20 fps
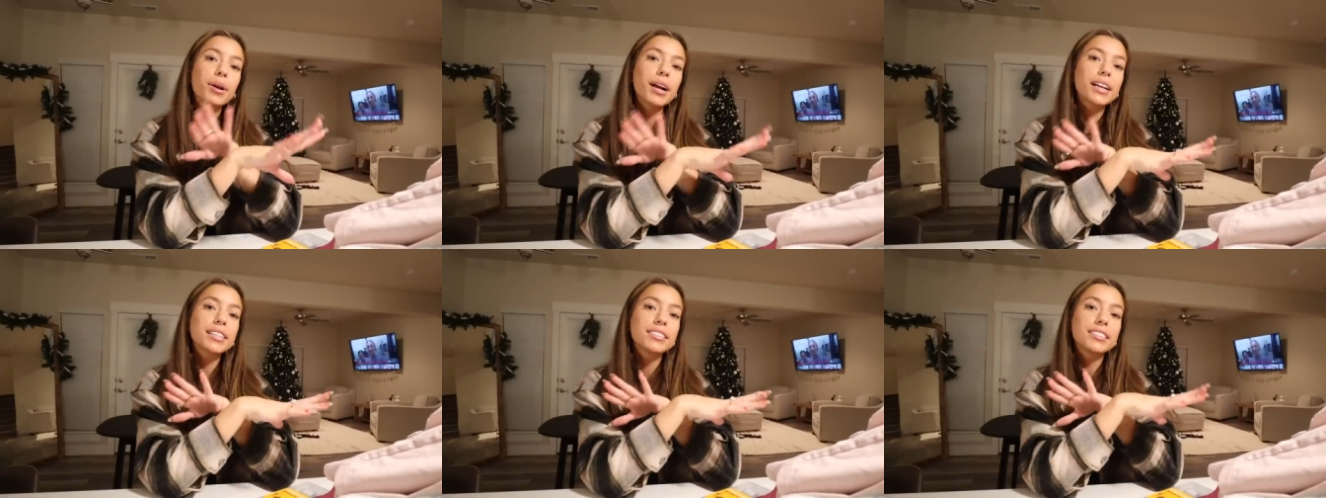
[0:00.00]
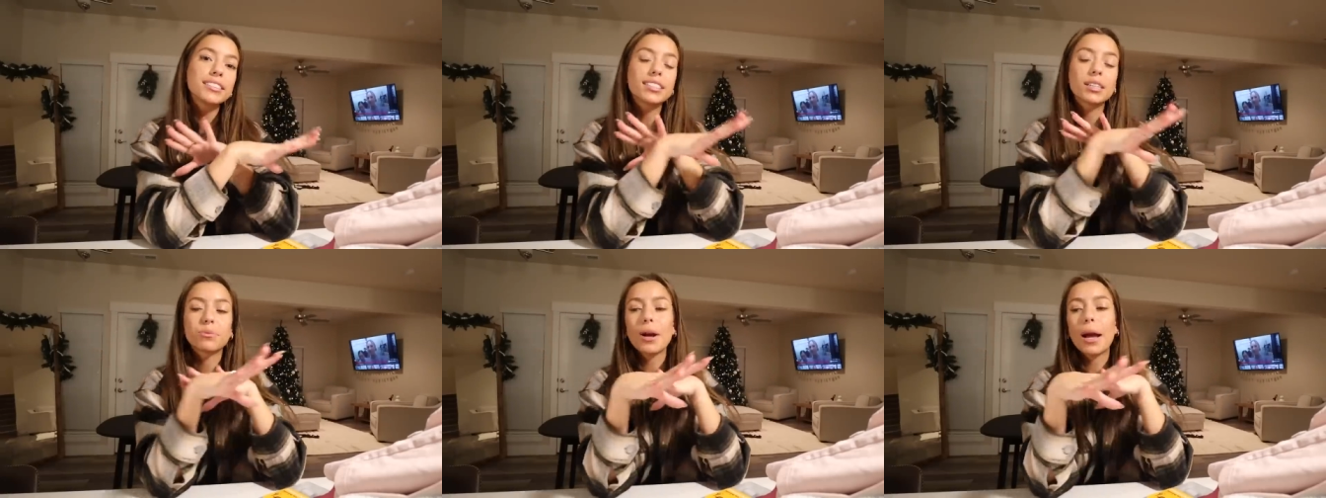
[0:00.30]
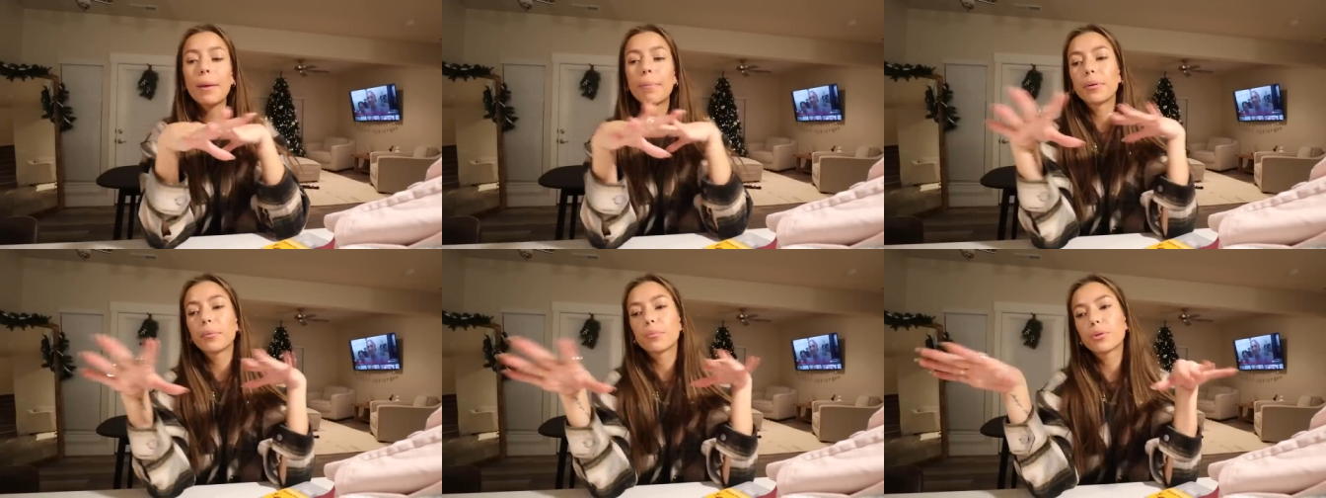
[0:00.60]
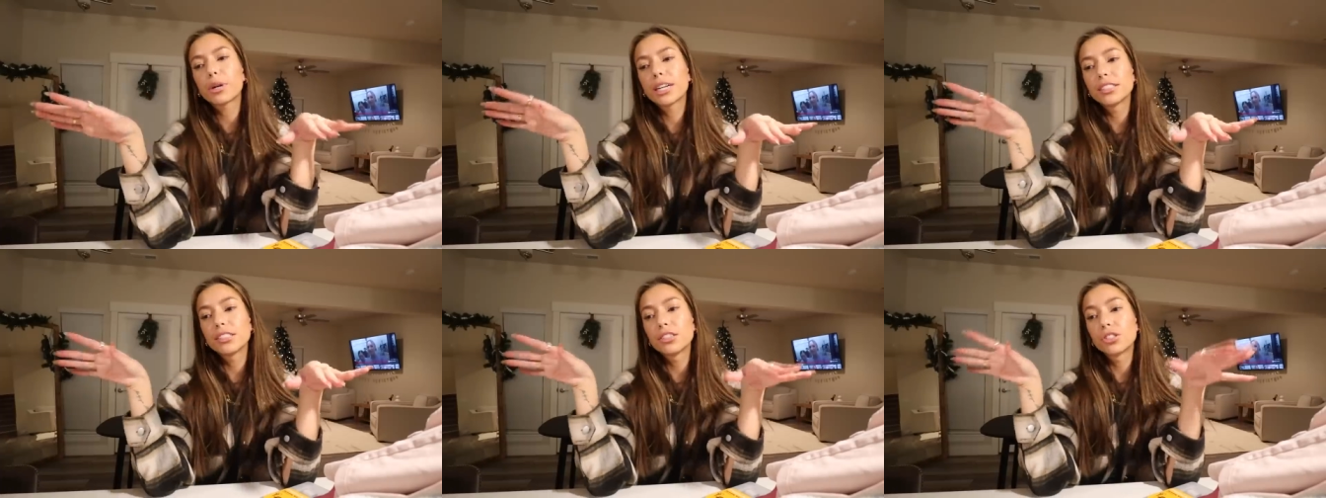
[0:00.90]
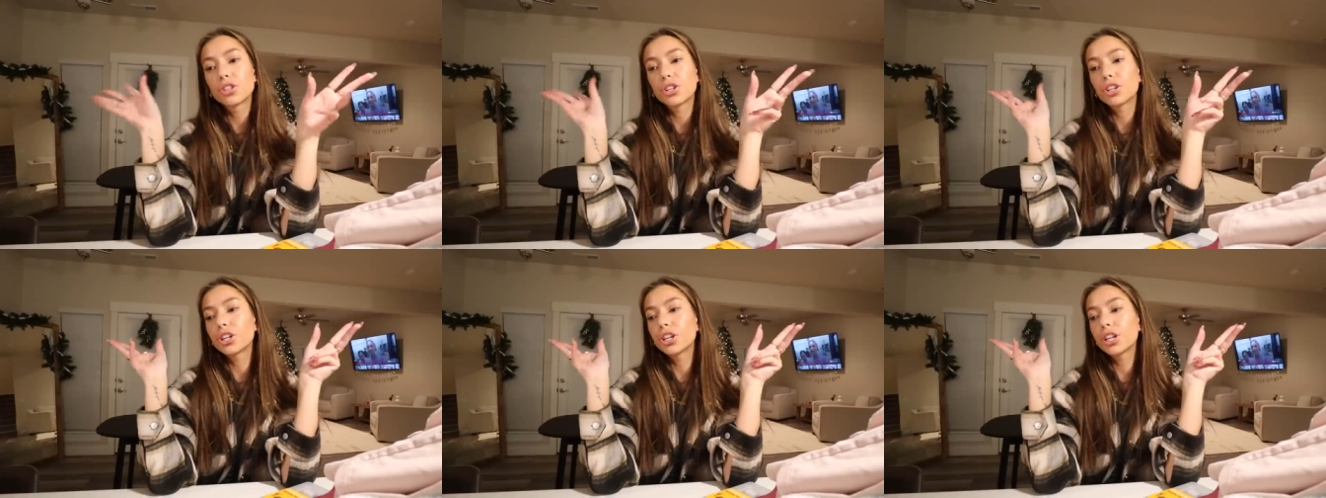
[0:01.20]
presents and wrapping
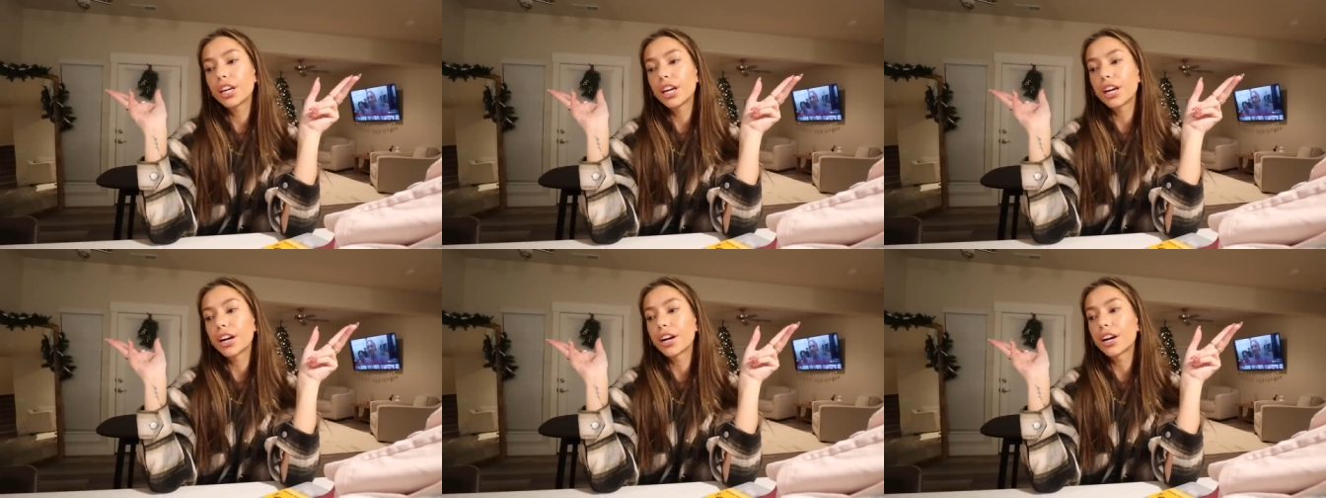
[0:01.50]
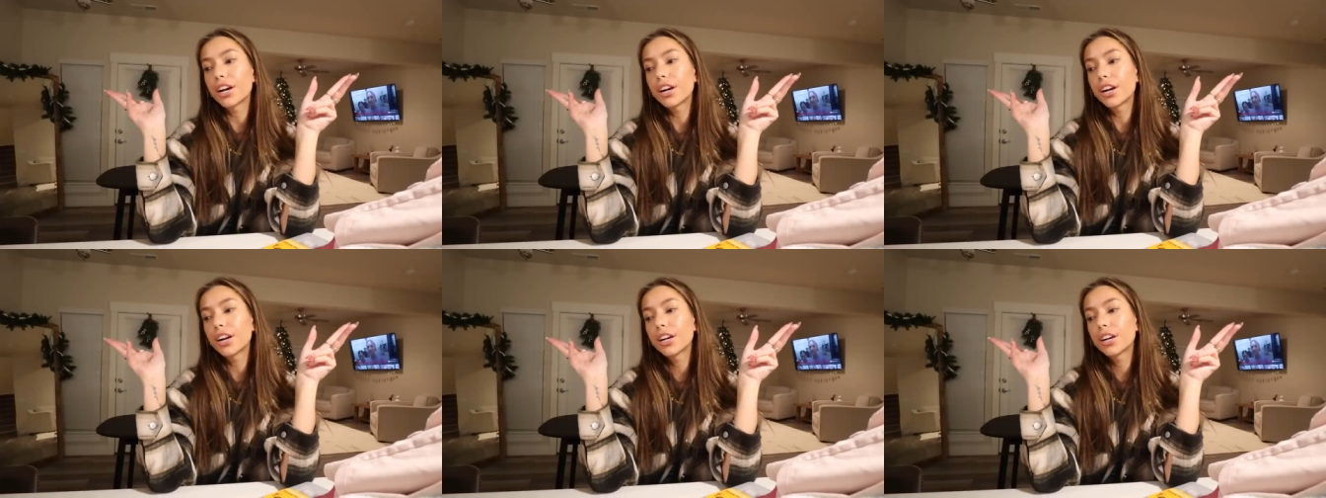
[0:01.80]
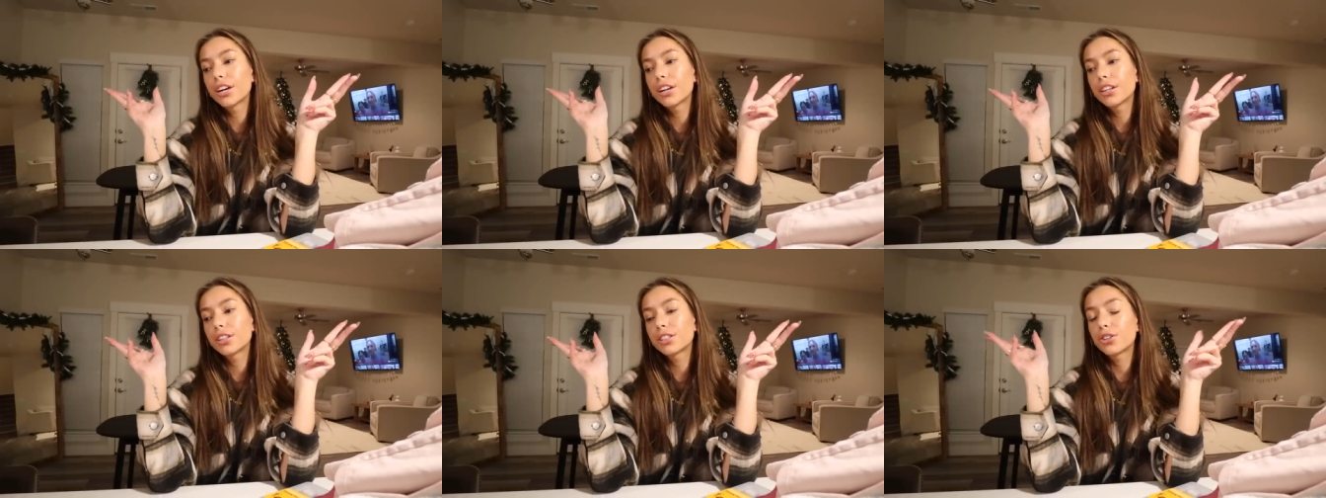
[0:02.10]
presents earlier,